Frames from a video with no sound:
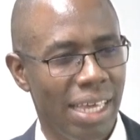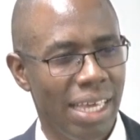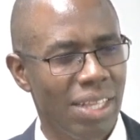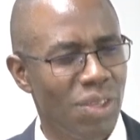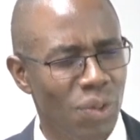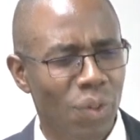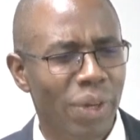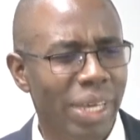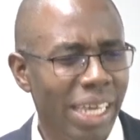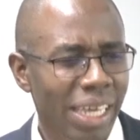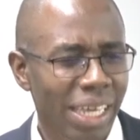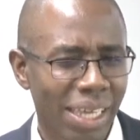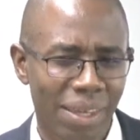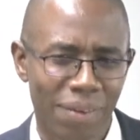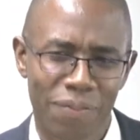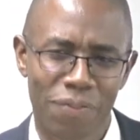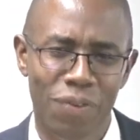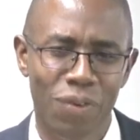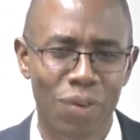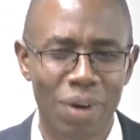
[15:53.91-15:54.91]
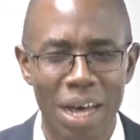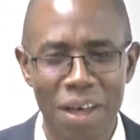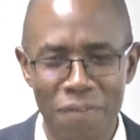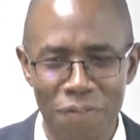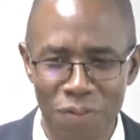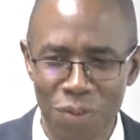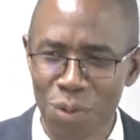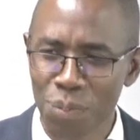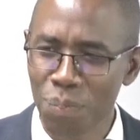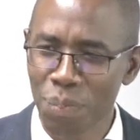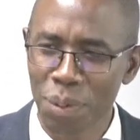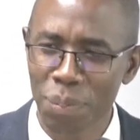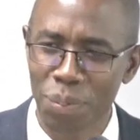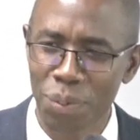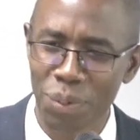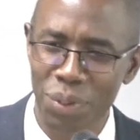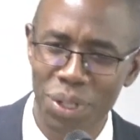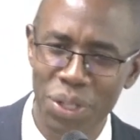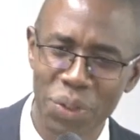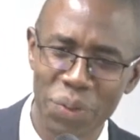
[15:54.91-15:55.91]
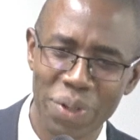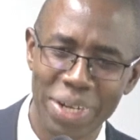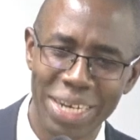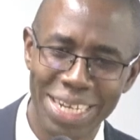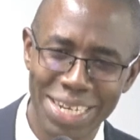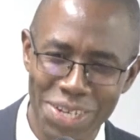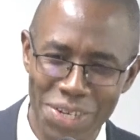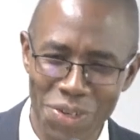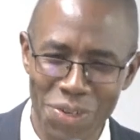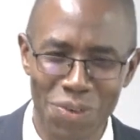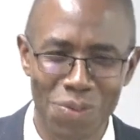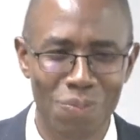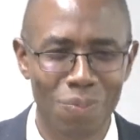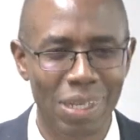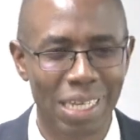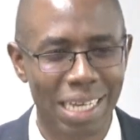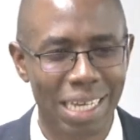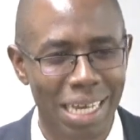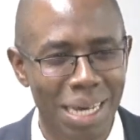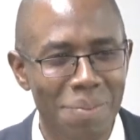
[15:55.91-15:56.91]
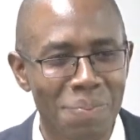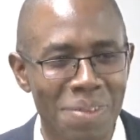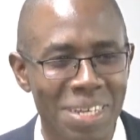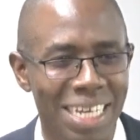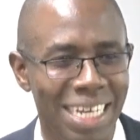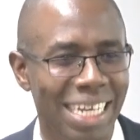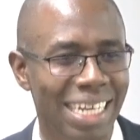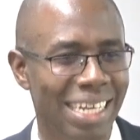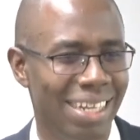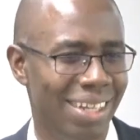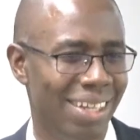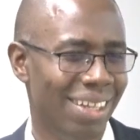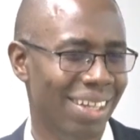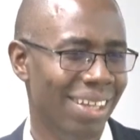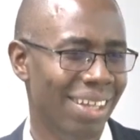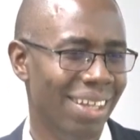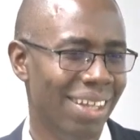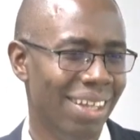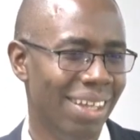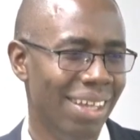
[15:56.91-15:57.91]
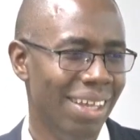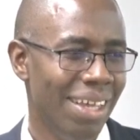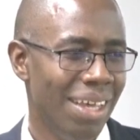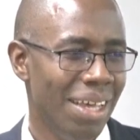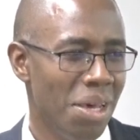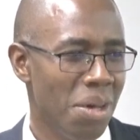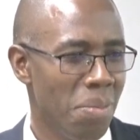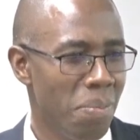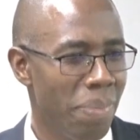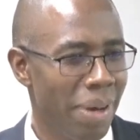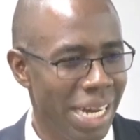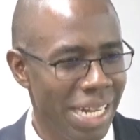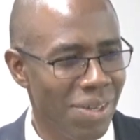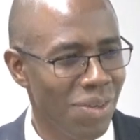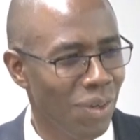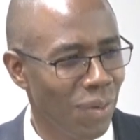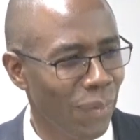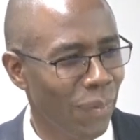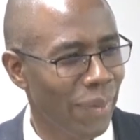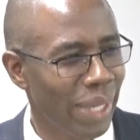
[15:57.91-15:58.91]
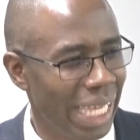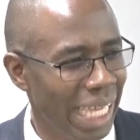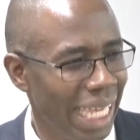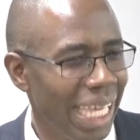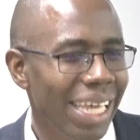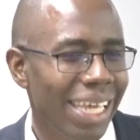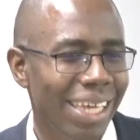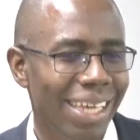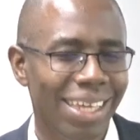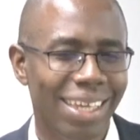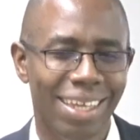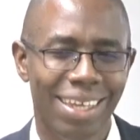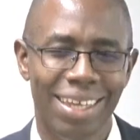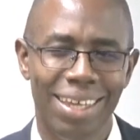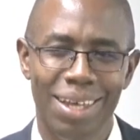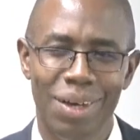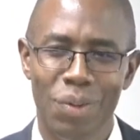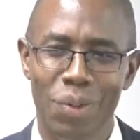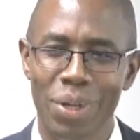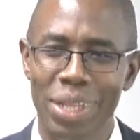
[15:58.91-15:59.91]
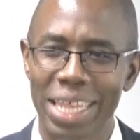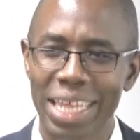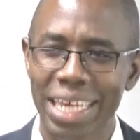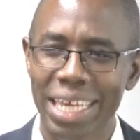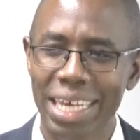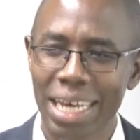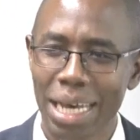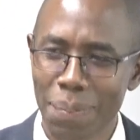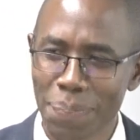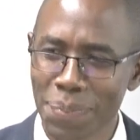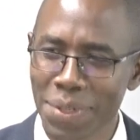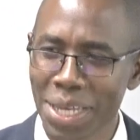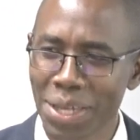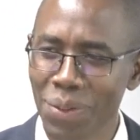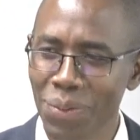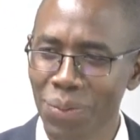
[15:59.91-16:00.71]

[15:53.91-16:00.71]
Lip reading: It's okay for a few people in your nation to be captured, but it's not okay when they capture